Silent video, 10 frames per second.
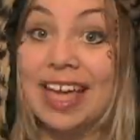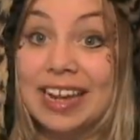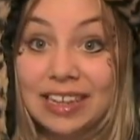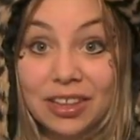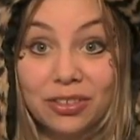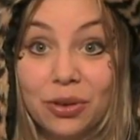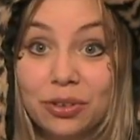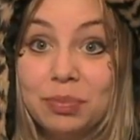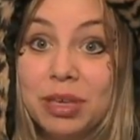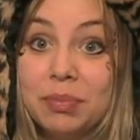And it is
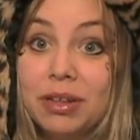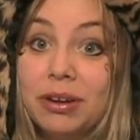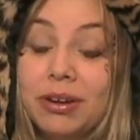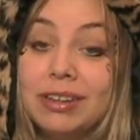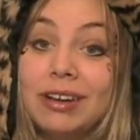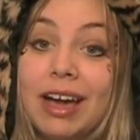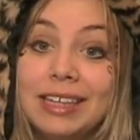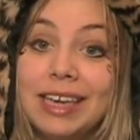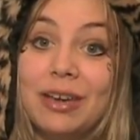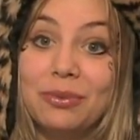those people who are
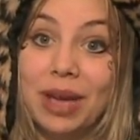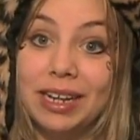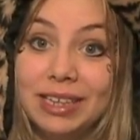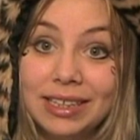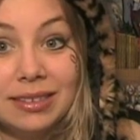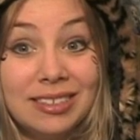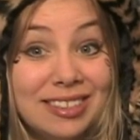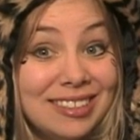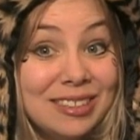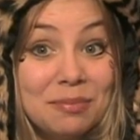not yet ready to
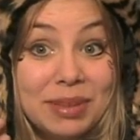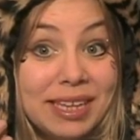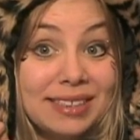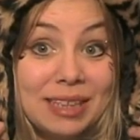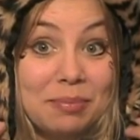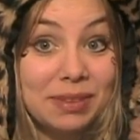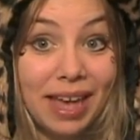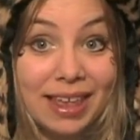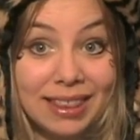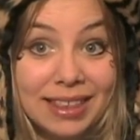just simply accept
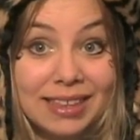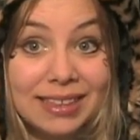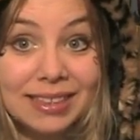death.